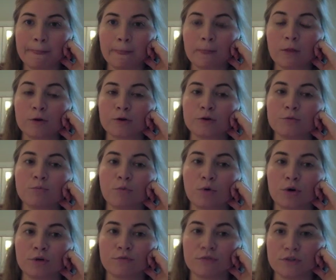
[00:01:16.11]
learned
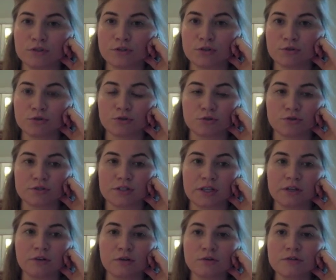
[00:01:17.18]
more of the social
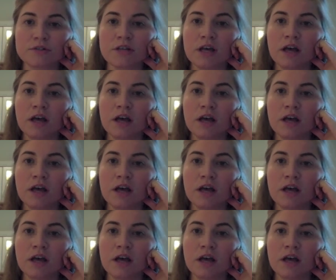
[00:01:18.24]
skills.